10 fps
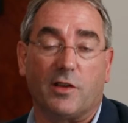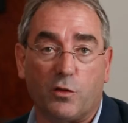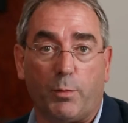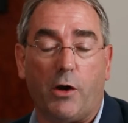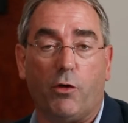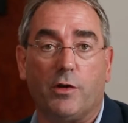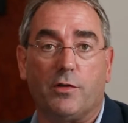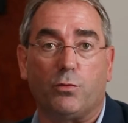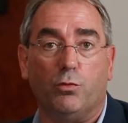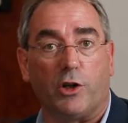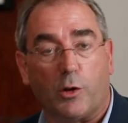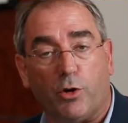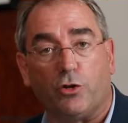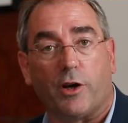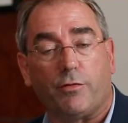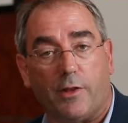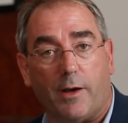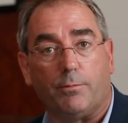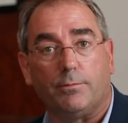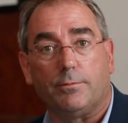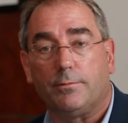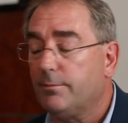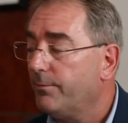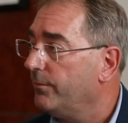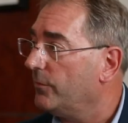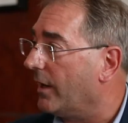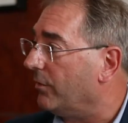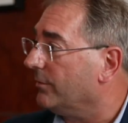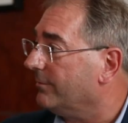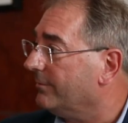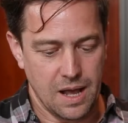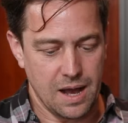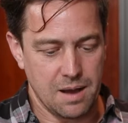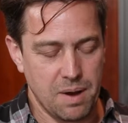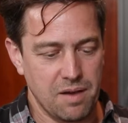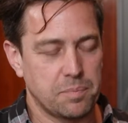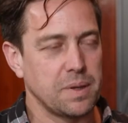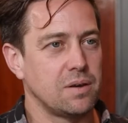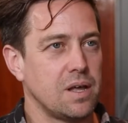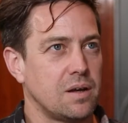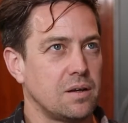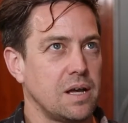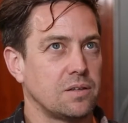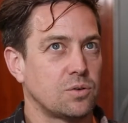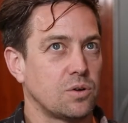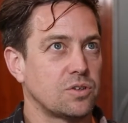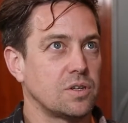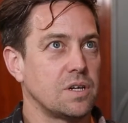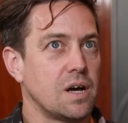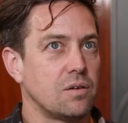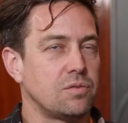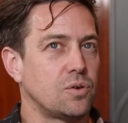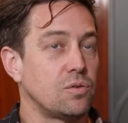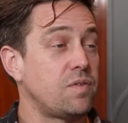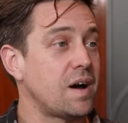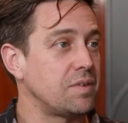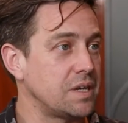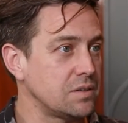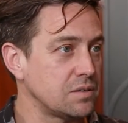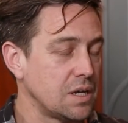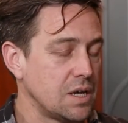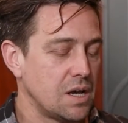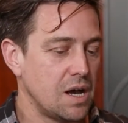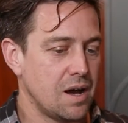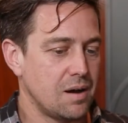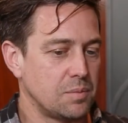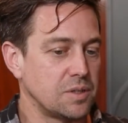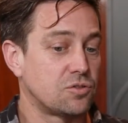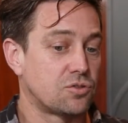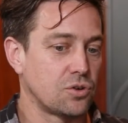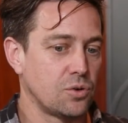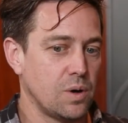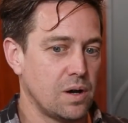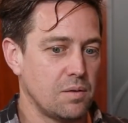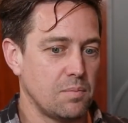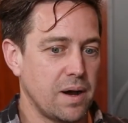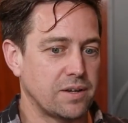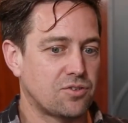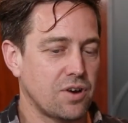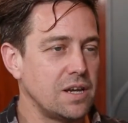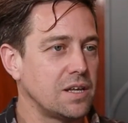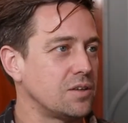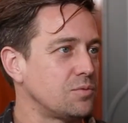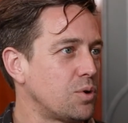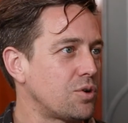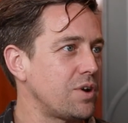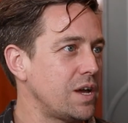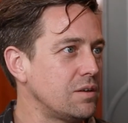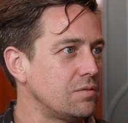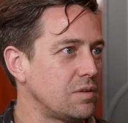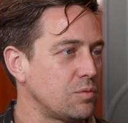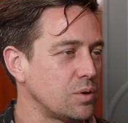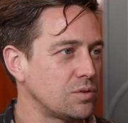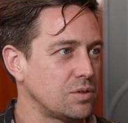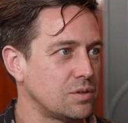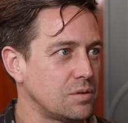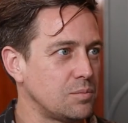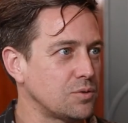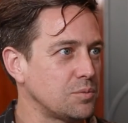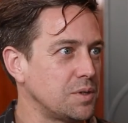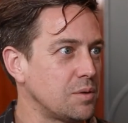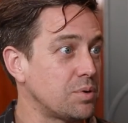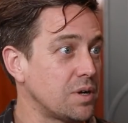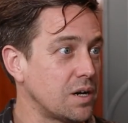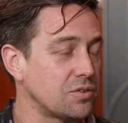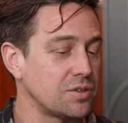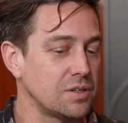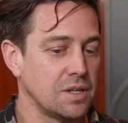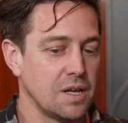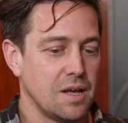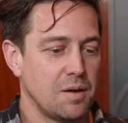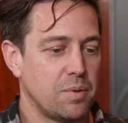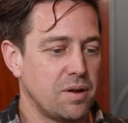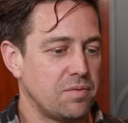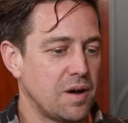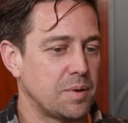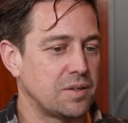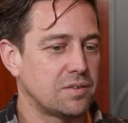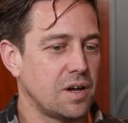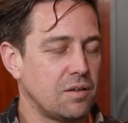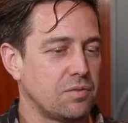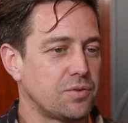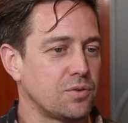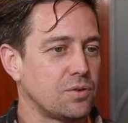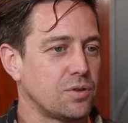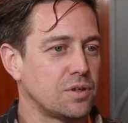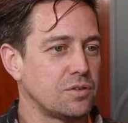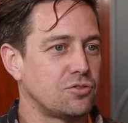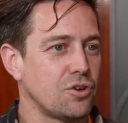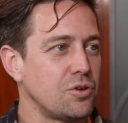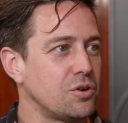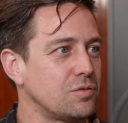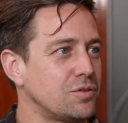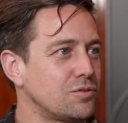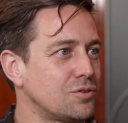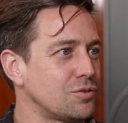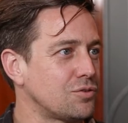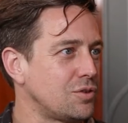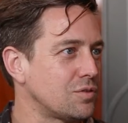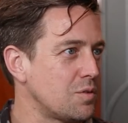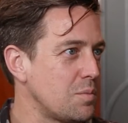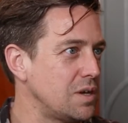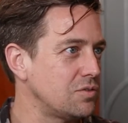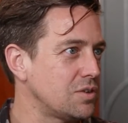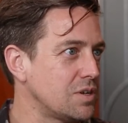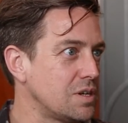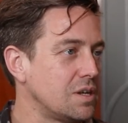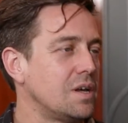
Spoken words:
experience running the project for them. David. I've been at Swarovski now for 5 years. It's true, my training is more creative. I've worked in a multimedia production, but I found myself through the journey of digital transformation